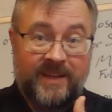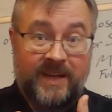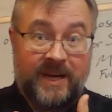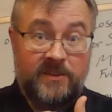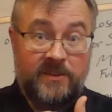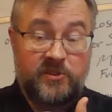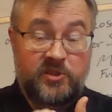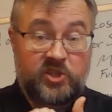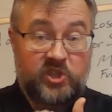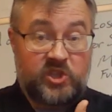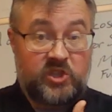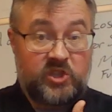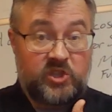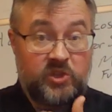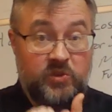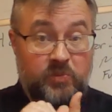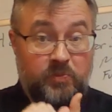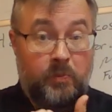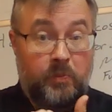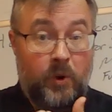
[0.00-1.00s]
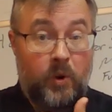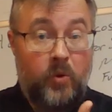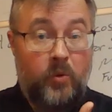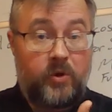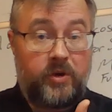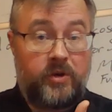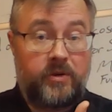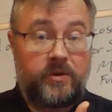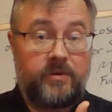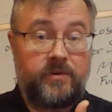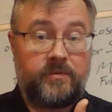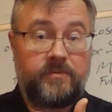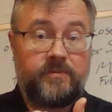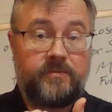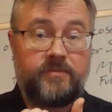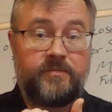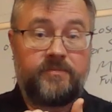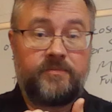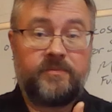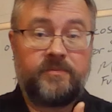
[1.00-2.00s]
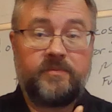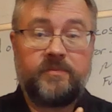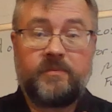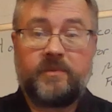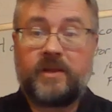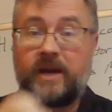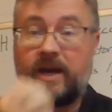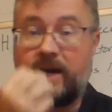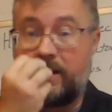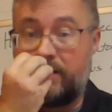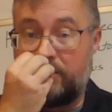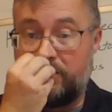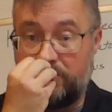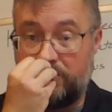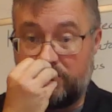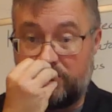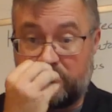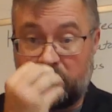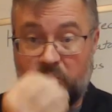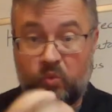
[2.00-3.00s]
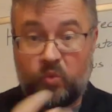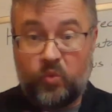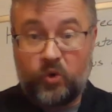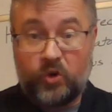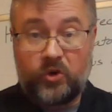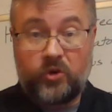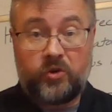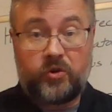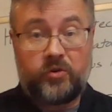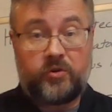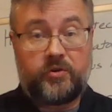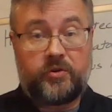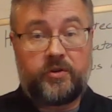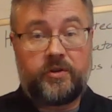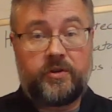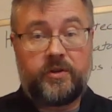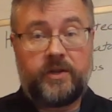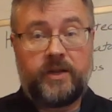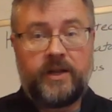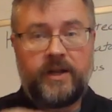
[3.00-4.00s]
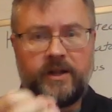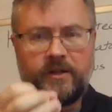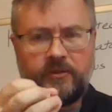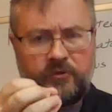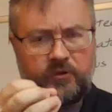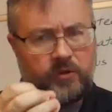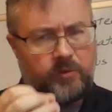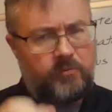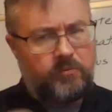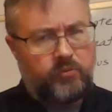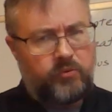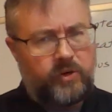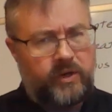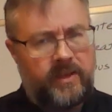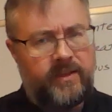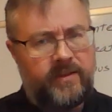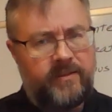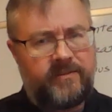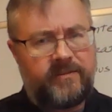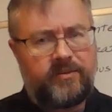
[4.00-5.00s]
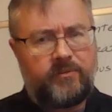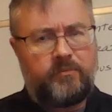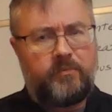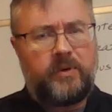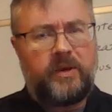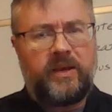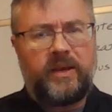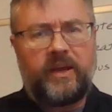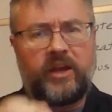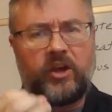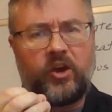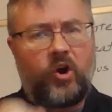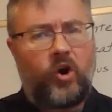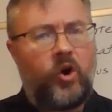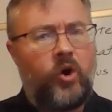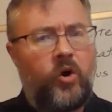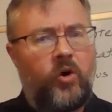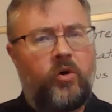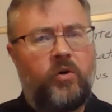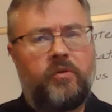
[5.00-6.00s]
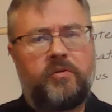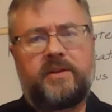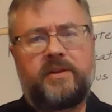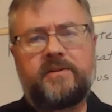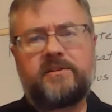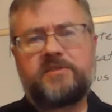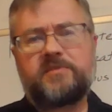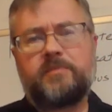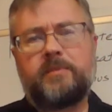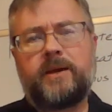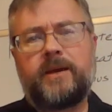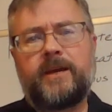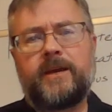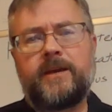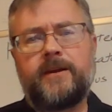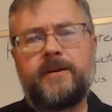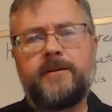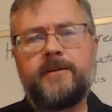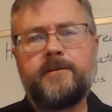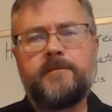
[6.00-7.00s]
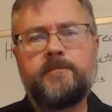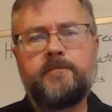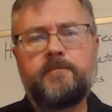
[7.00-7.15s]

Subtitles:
God spoke. God used word to bring into being all that is made.